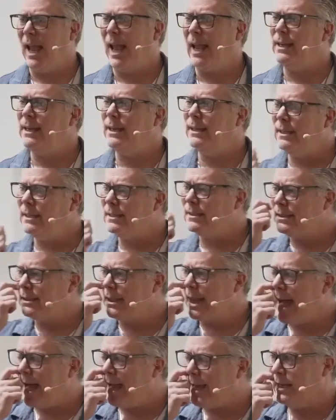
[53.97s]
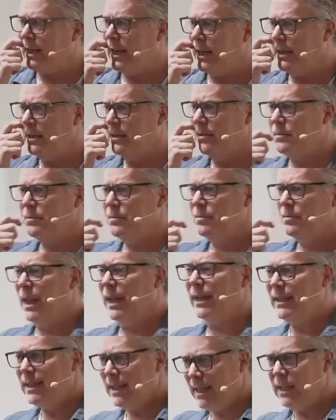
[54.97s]
And he decided
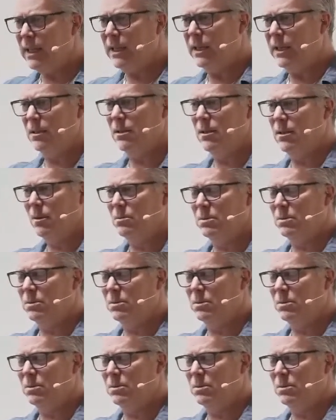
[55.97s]
that he